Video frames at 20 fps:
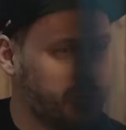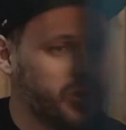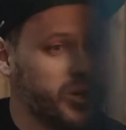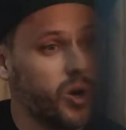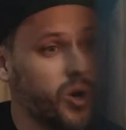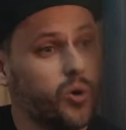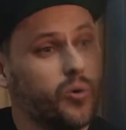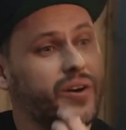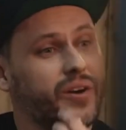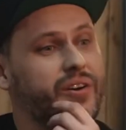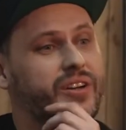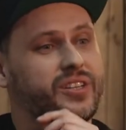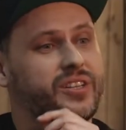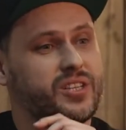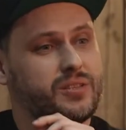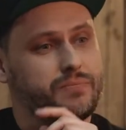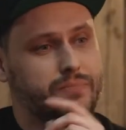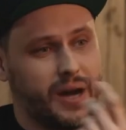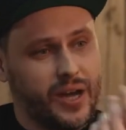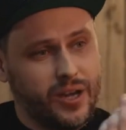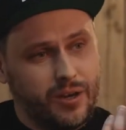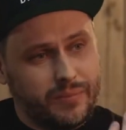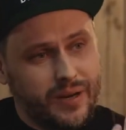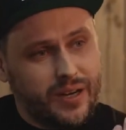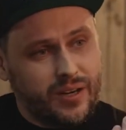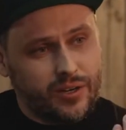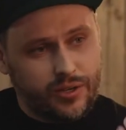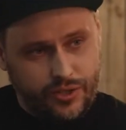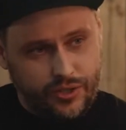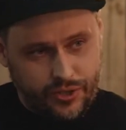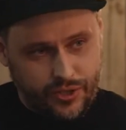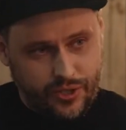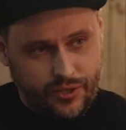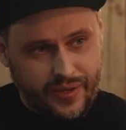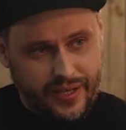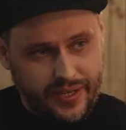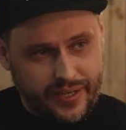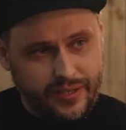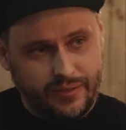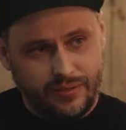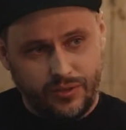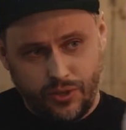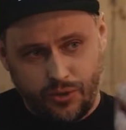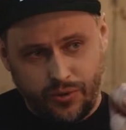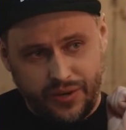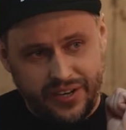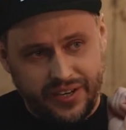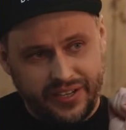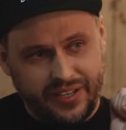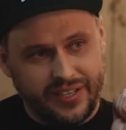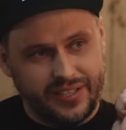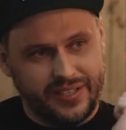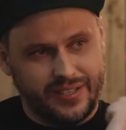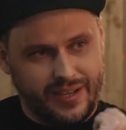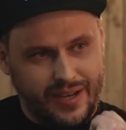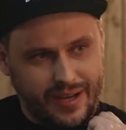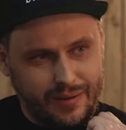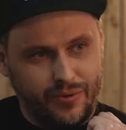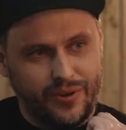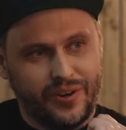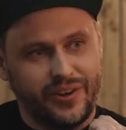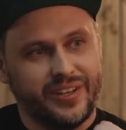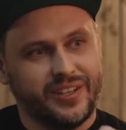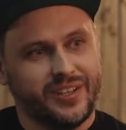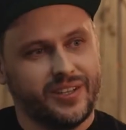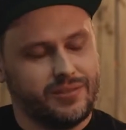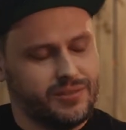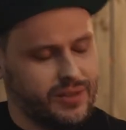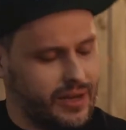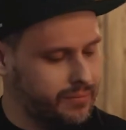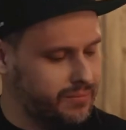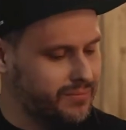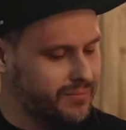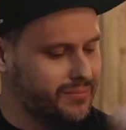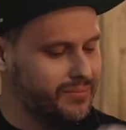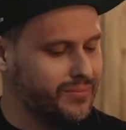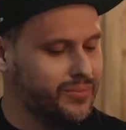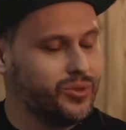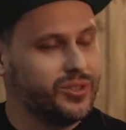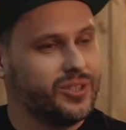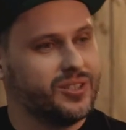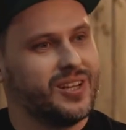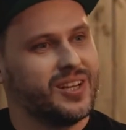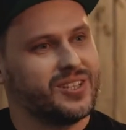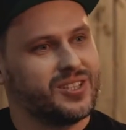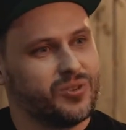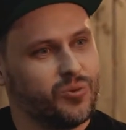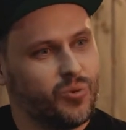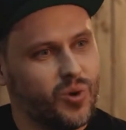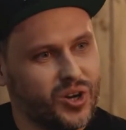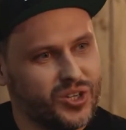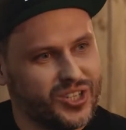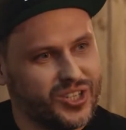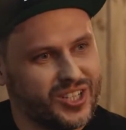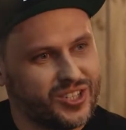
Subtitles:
we all wearing this biomarker. You know, Aiden, you're wearing this, I'm wearing this. That's a watch